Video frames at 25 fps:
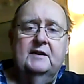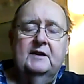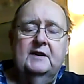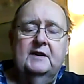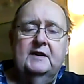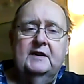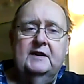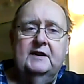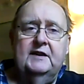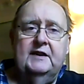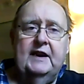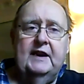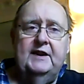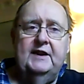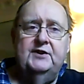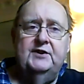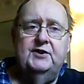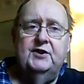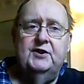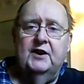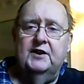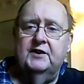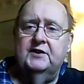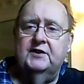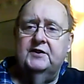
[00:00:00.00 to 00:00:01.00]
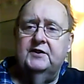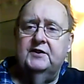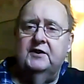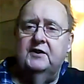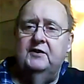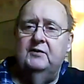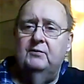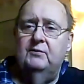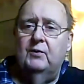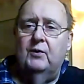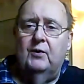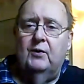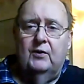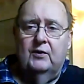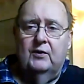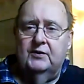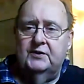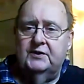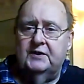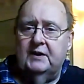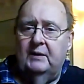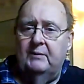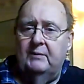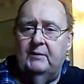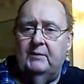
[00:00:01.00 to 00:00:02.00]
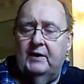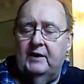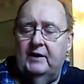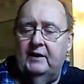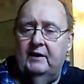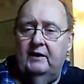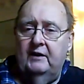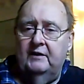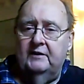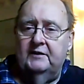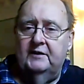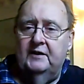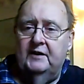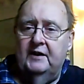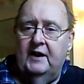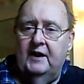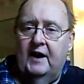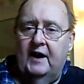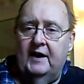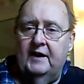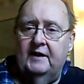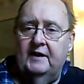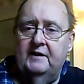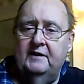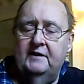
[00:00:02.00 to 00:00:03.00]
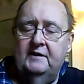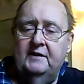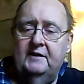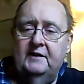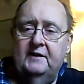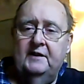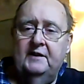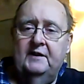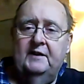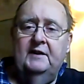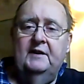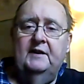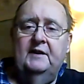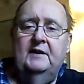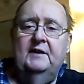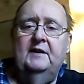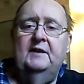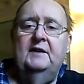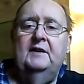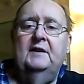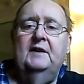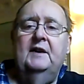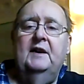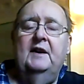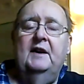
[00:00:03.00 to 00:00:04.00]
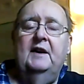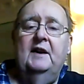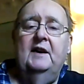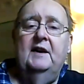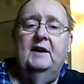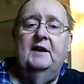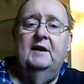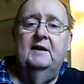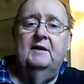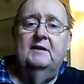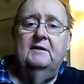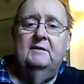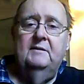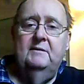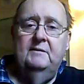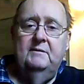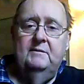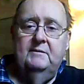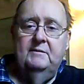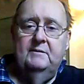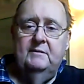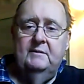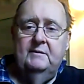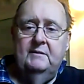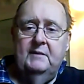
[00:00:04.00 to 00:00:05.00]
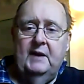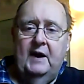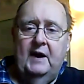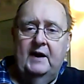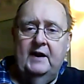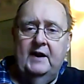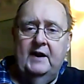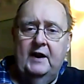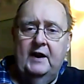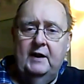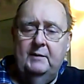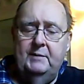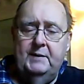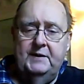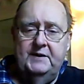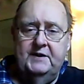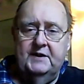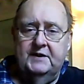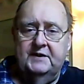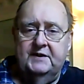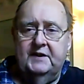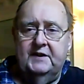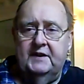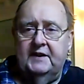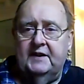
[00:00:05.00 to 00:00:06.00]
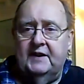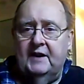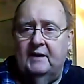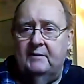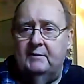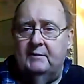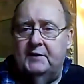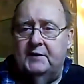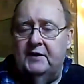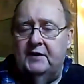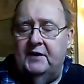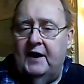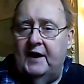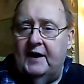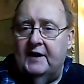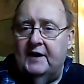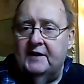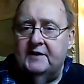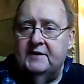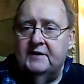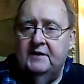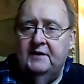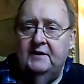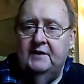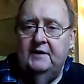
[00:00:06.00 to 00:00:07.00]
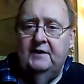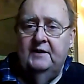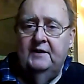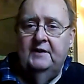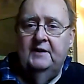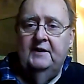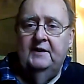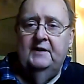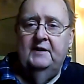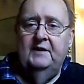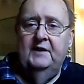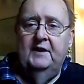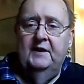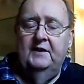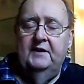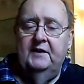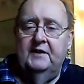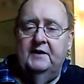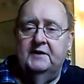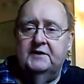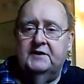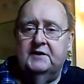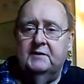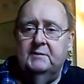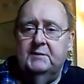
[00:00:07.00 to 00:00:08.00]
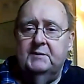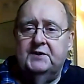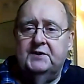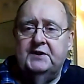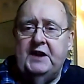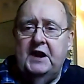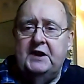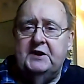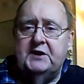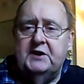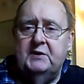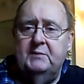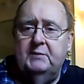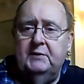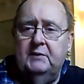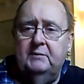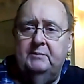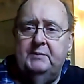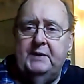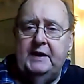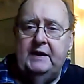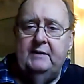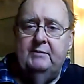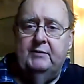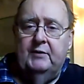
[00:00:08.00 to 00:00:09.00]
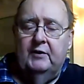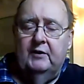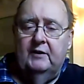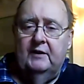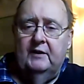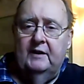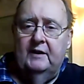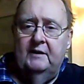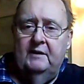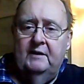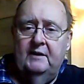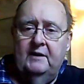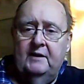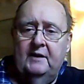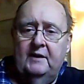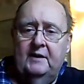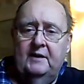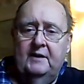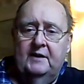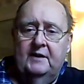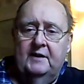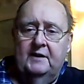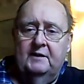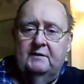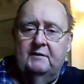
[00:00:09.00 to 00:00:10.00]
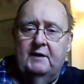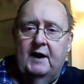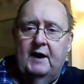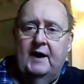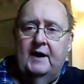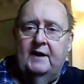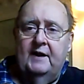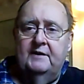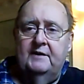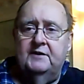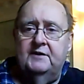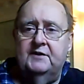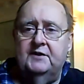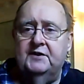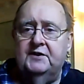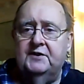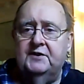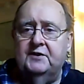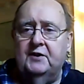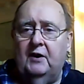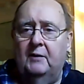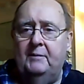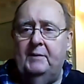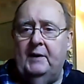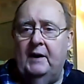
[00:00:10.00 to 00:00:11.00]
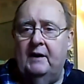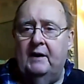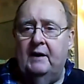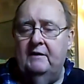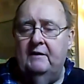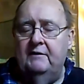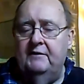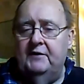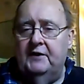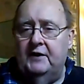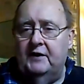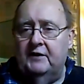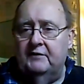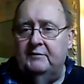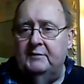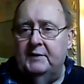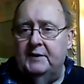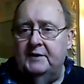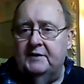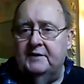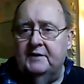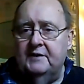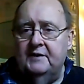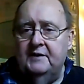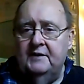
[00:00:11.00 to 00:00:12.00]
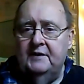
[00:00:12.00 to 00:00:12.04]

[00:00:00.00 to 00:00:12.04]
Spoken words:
engage us in war somewhere along the line. I hope it doesn't come to that, and there's some sensible people around to stop our involvement.